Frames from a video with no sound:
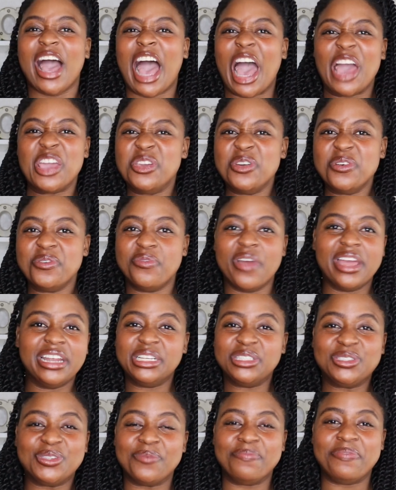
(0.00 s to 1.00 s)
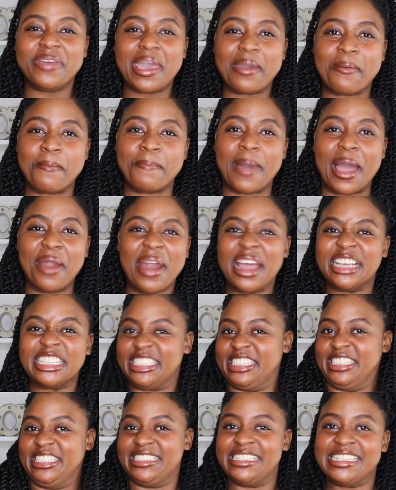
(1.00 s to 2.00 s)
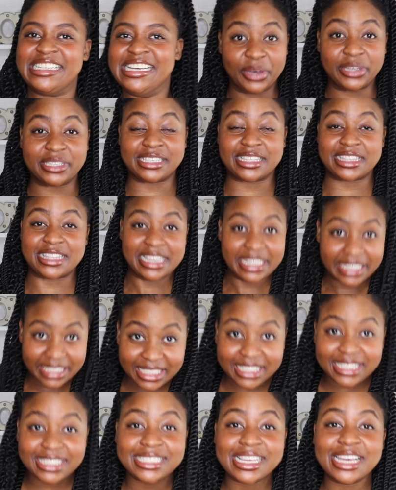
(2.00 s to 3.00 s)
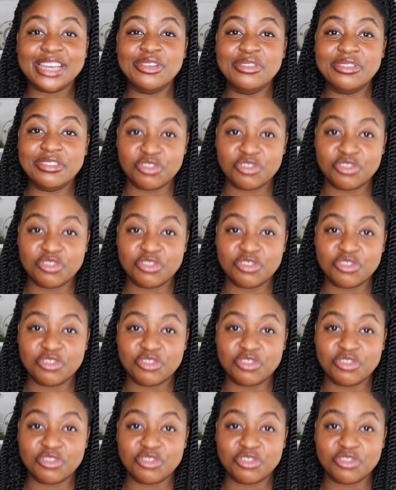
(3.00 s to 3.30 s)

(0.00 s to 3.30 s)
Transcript: are you ready to be embarrassed because this